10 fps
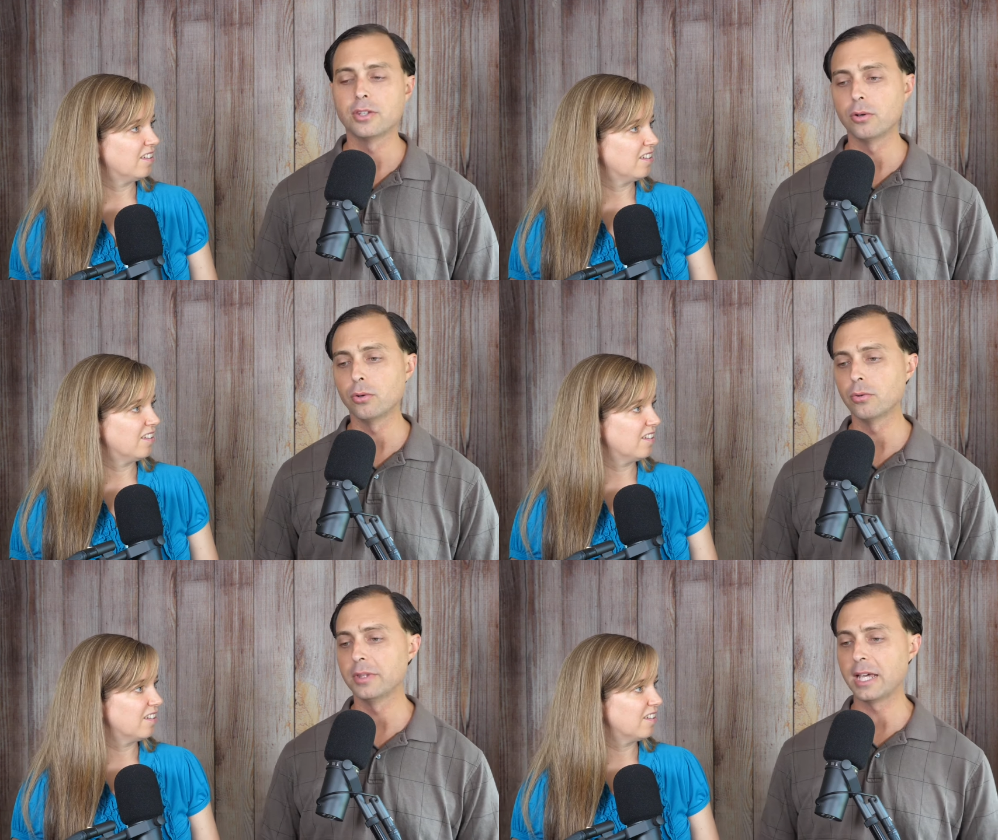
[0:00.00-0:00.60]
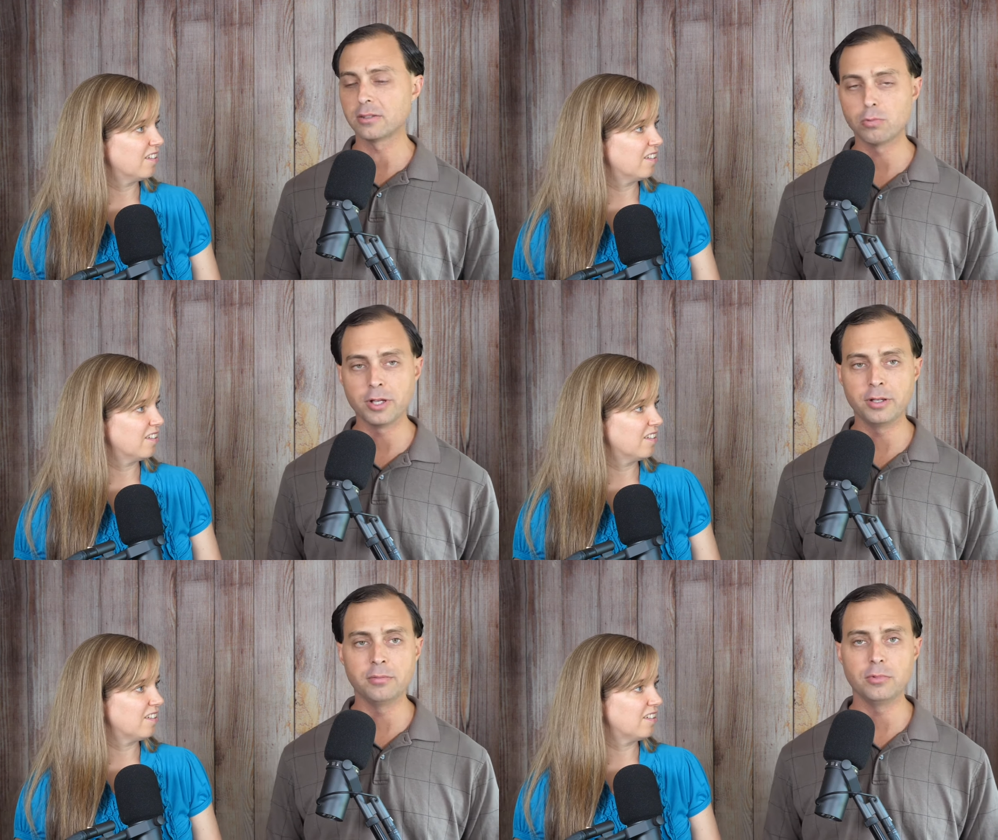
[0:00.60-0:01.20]
Speaker 1: So that's
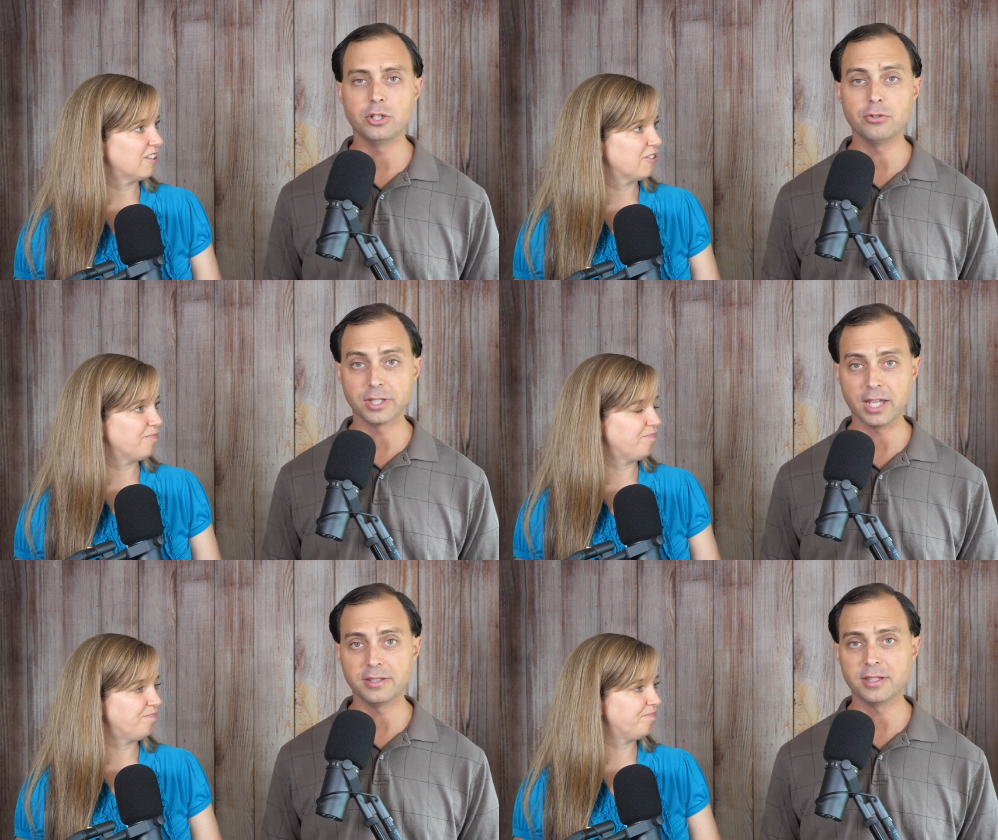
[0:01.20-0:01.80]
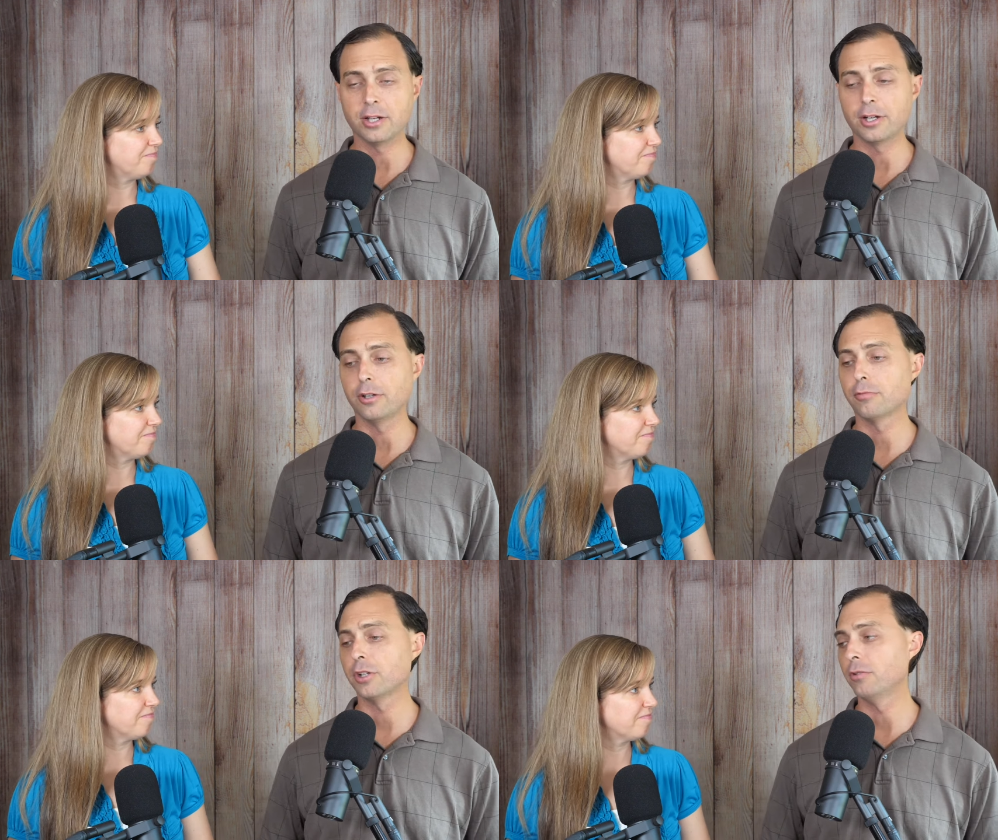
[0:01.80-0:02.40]
one use case
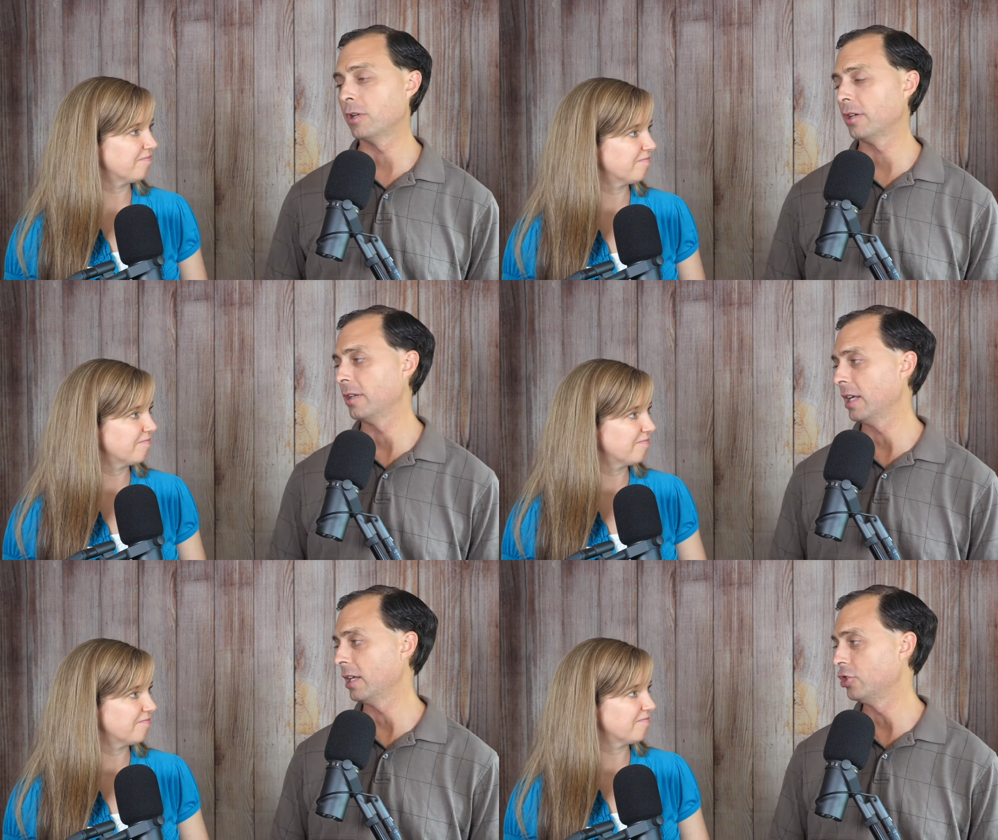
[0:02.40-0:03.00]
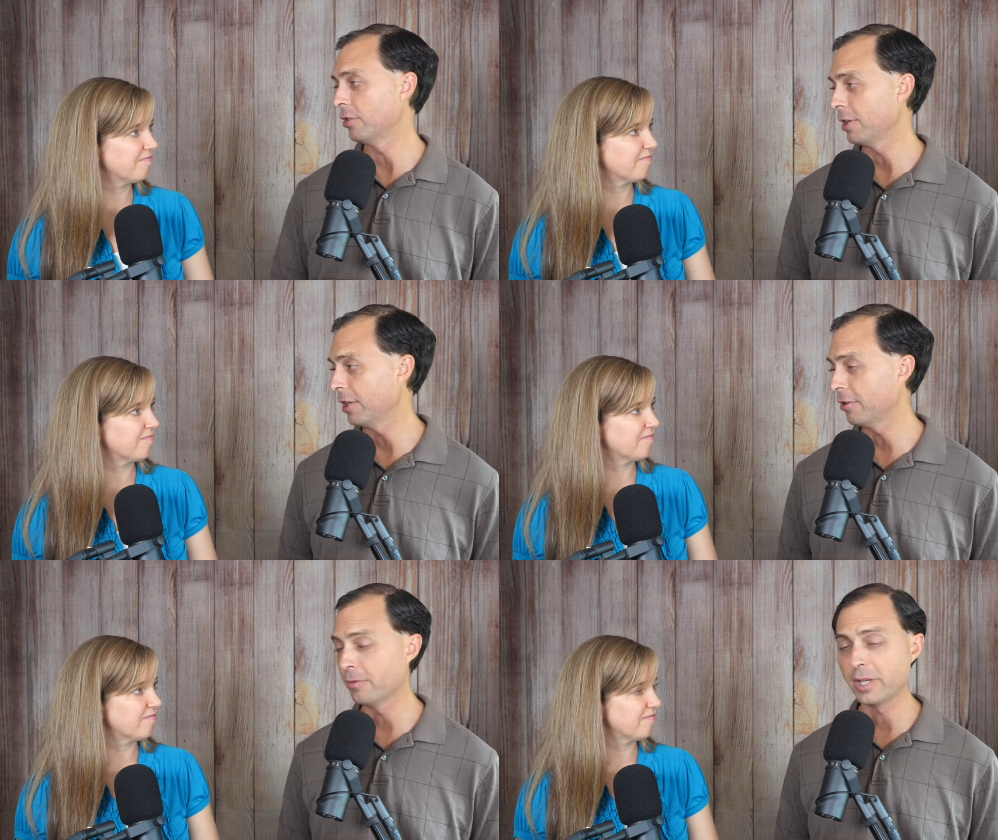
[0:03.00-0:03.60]
scenario where you want a
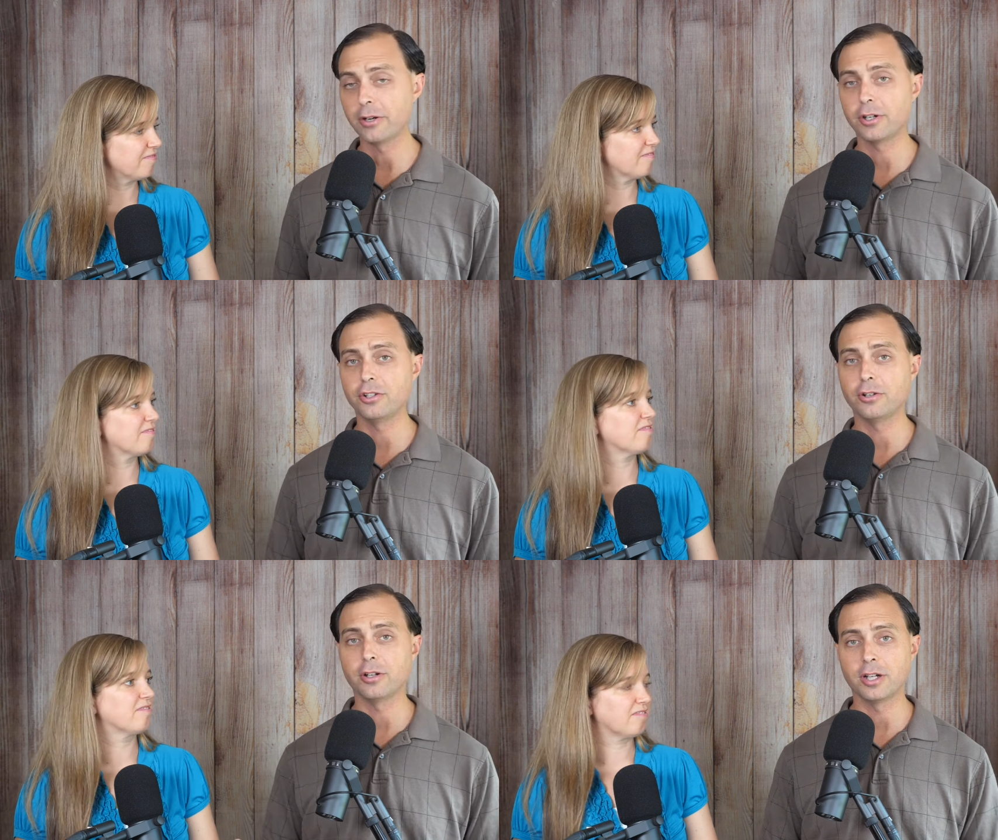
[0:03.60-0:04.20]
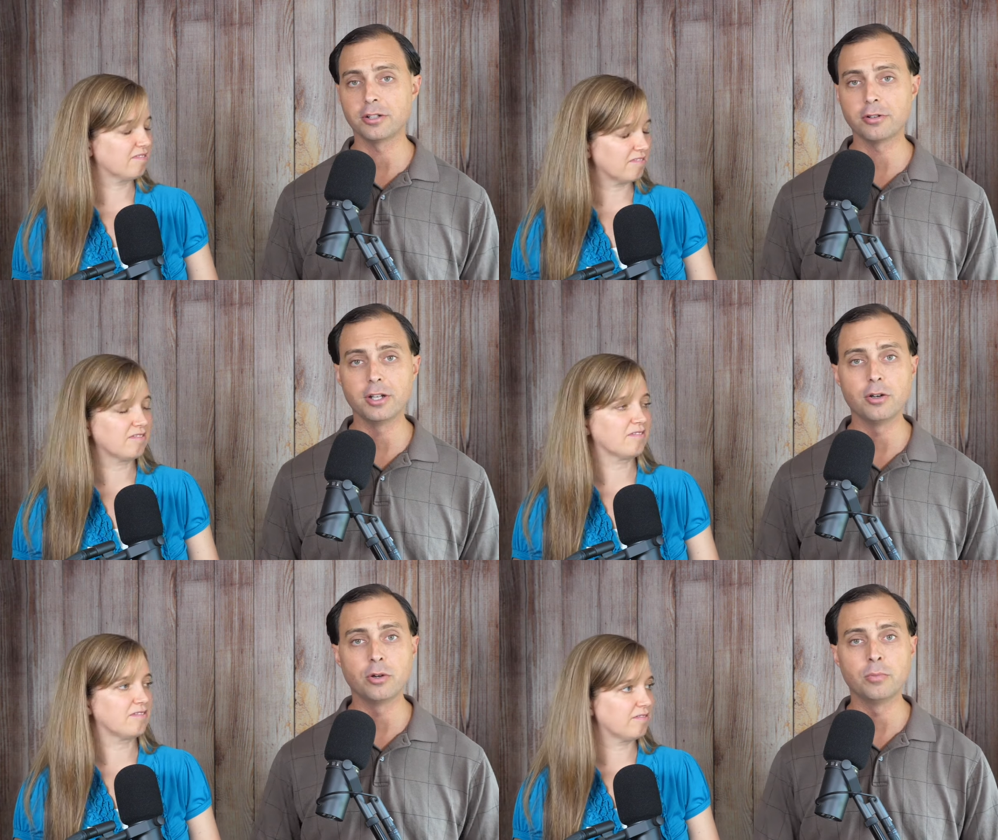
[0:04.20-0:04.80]
generator to power your on
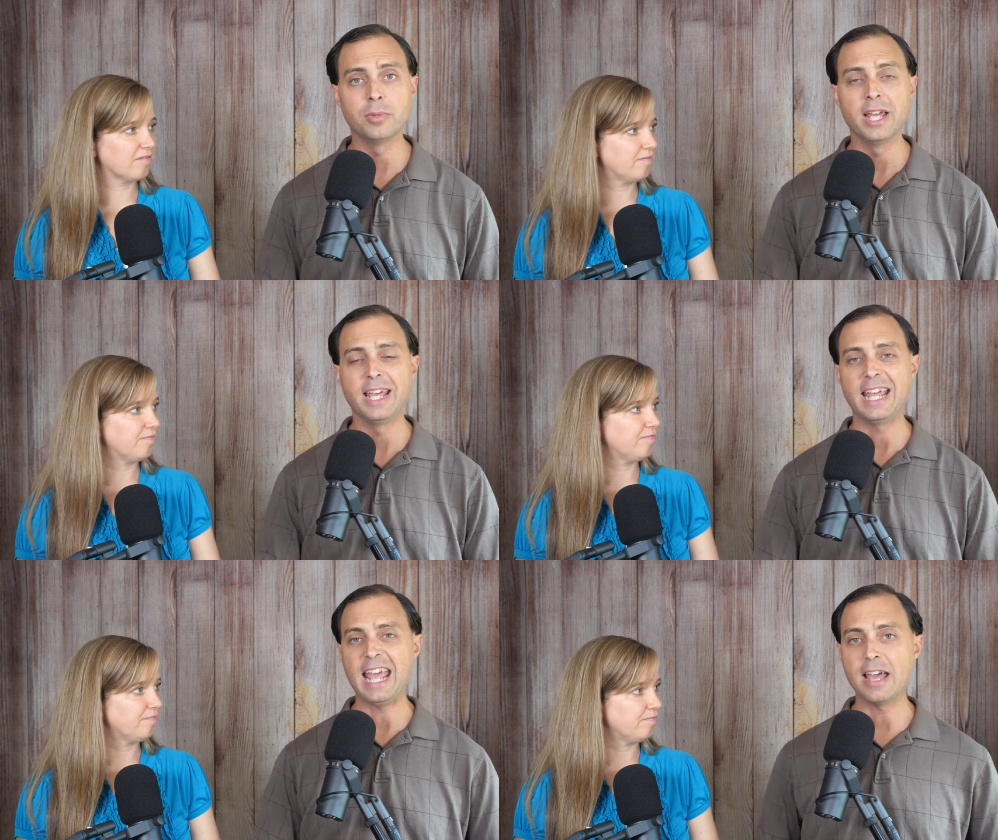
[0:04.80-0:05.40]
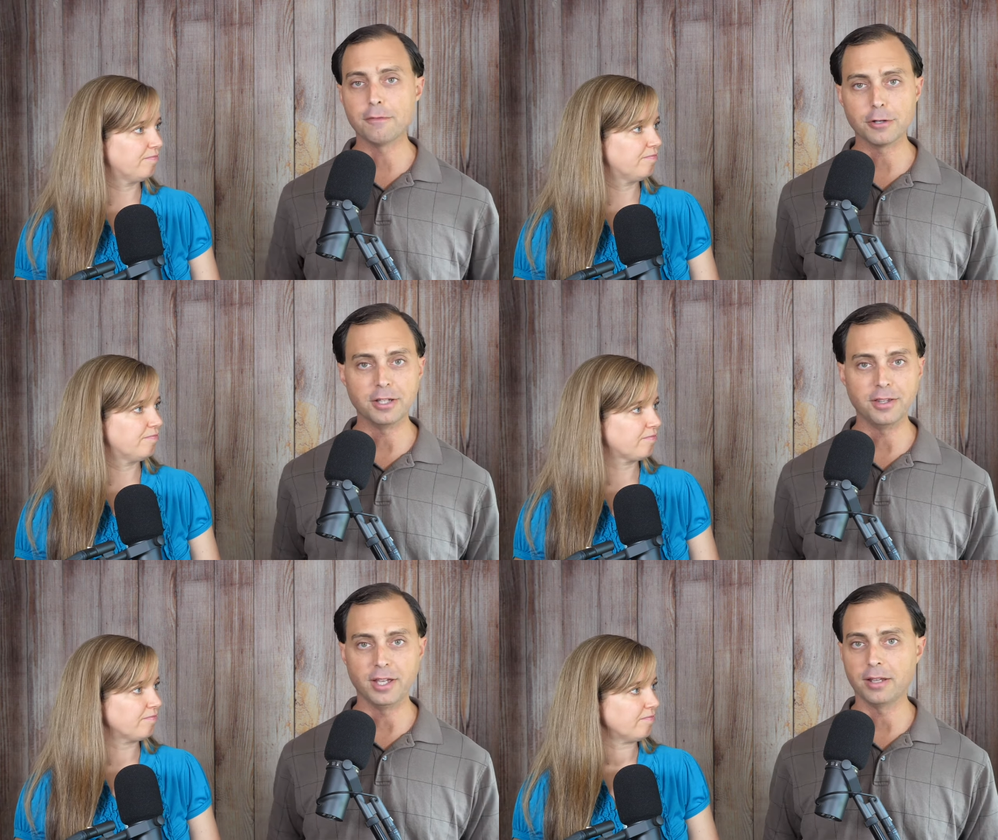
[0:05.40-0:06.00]
grid home,
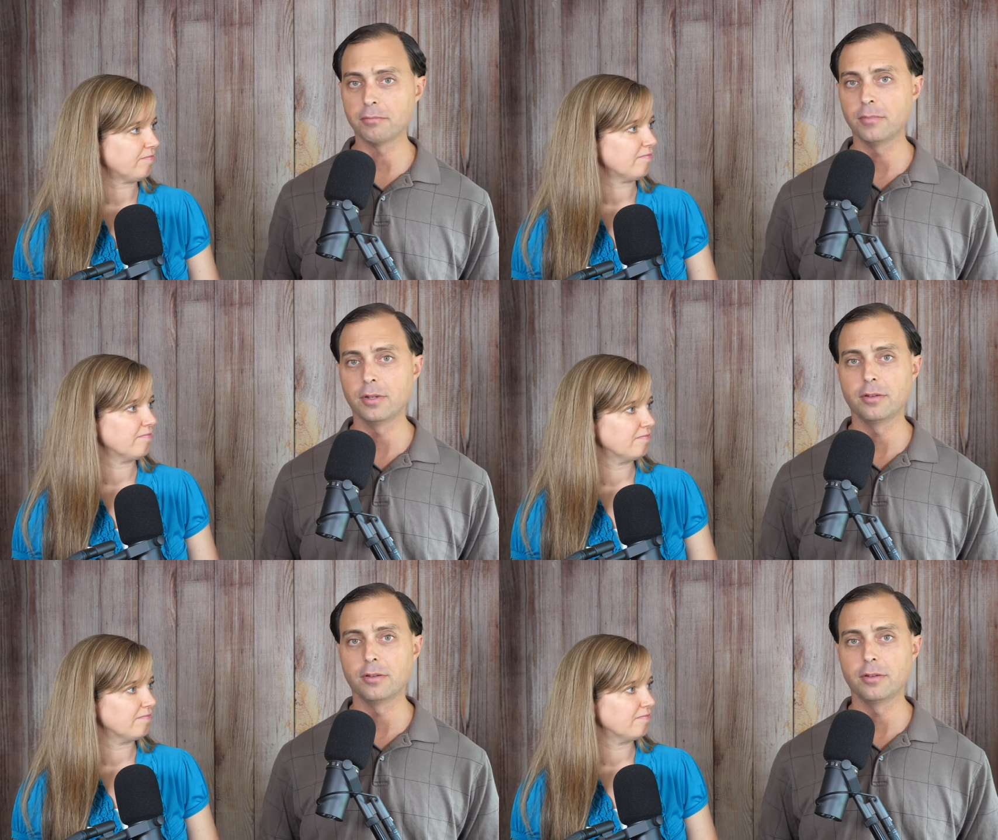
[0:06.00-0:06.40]
everything